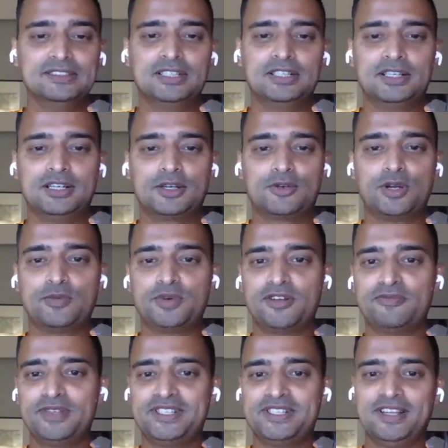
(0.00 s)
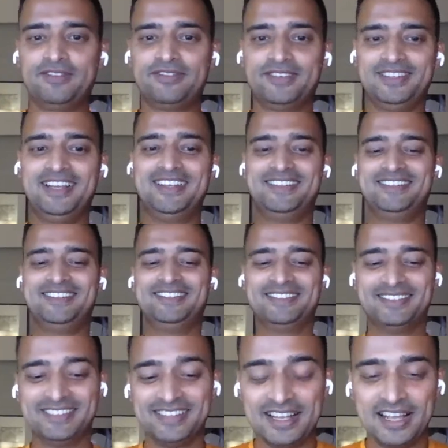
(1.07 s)
Quite proud of myself.
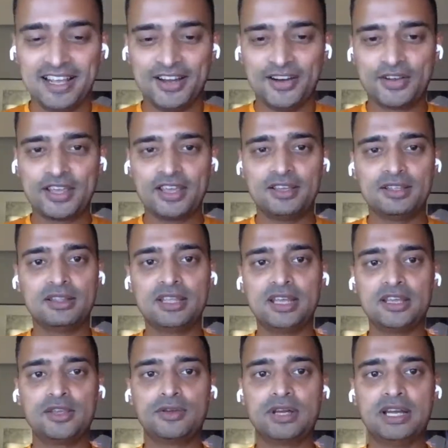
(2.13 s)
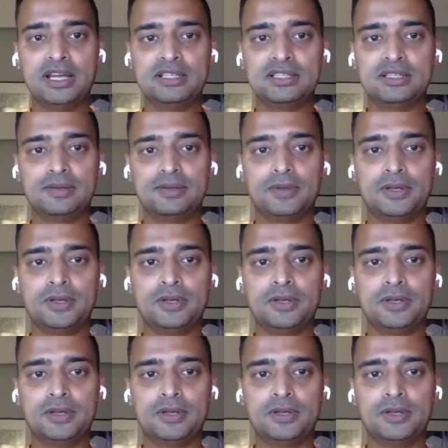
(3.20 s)
Okay, thank you guys.